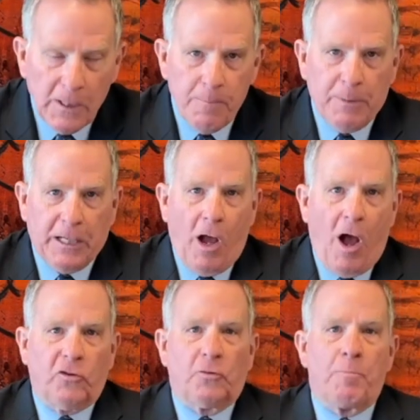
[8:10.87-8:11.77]

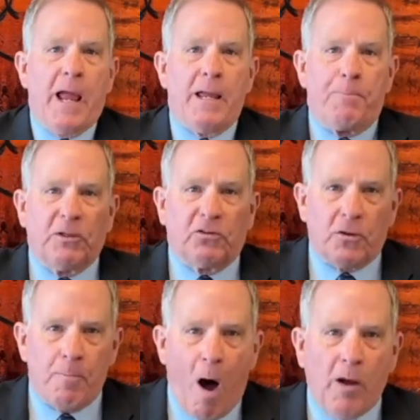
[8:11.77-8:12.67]
because my
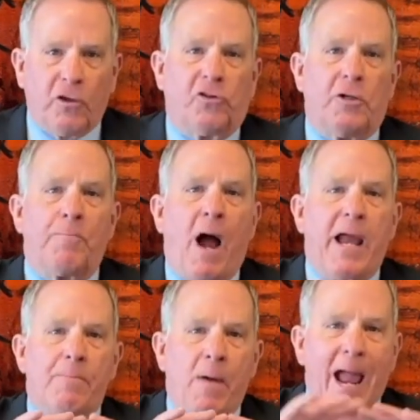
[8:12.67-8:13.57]
epistemology,
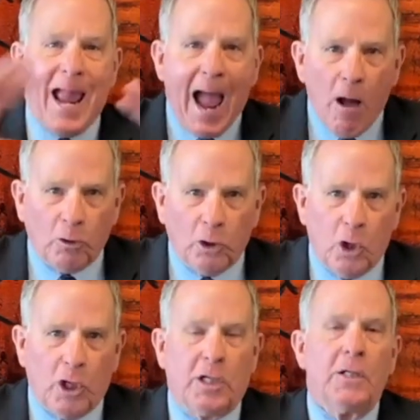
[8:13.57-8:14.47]
my
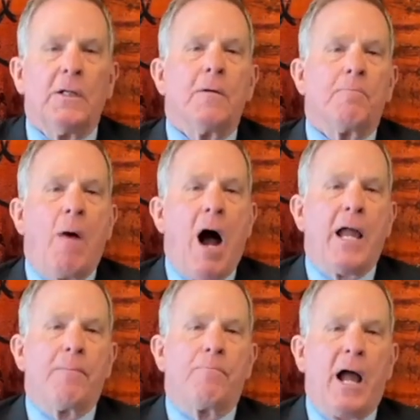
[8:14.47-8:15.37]
outlook,
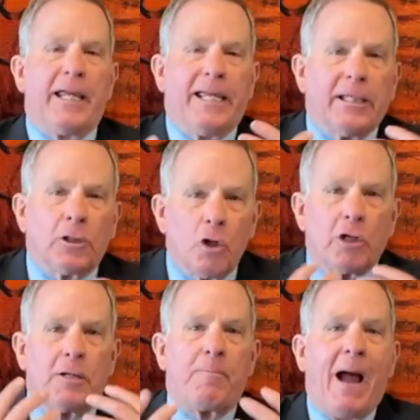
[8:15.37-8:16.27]
my
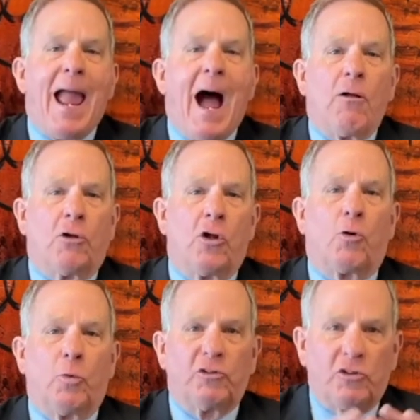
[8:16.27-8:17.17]
inlook and my
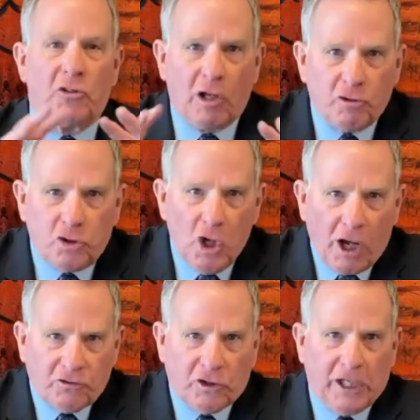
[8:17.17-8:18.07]
outlook was
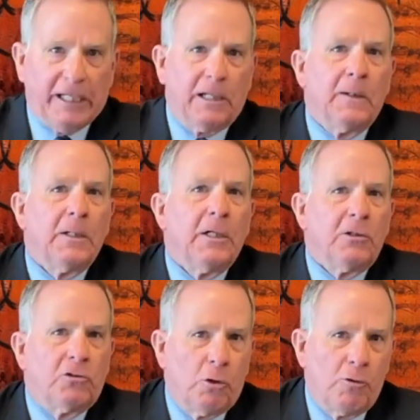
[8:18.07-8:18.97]
adjusting
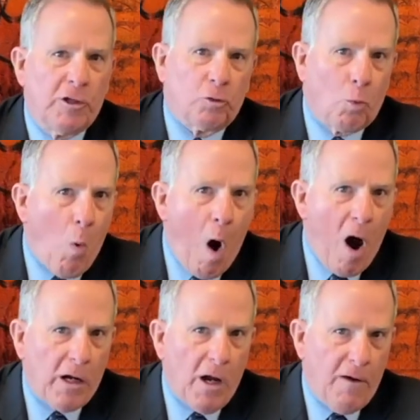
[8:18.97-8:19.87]
to this
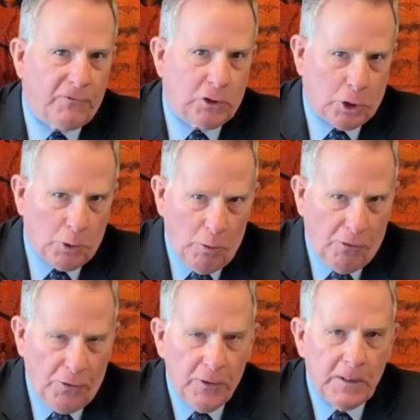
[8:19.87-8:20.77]
walk of
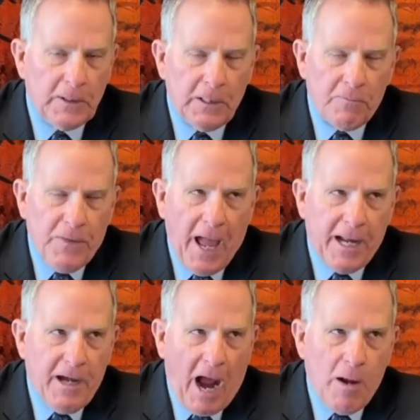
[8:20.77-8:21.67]
truth,
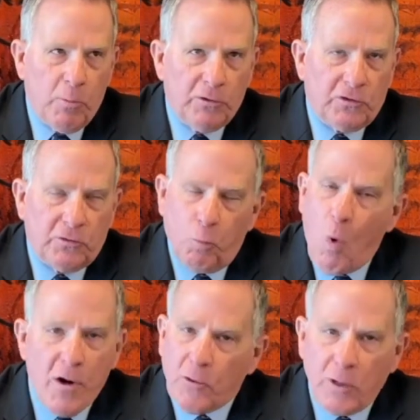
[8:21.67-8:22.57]
that I was
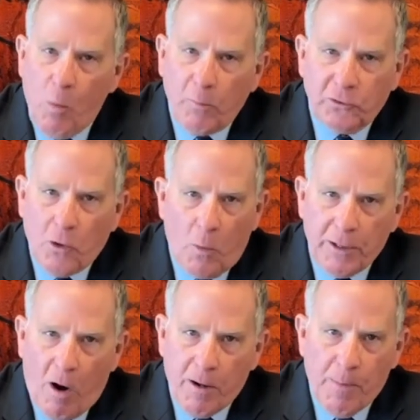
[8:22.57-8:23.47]
wondering what was
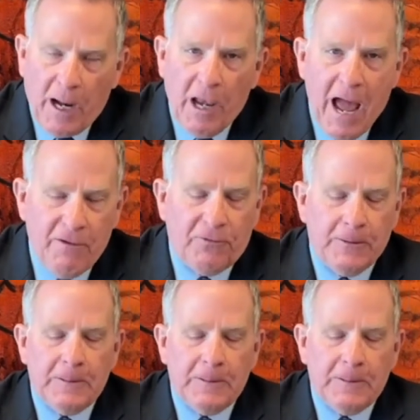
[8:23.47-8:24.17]
going on in my life.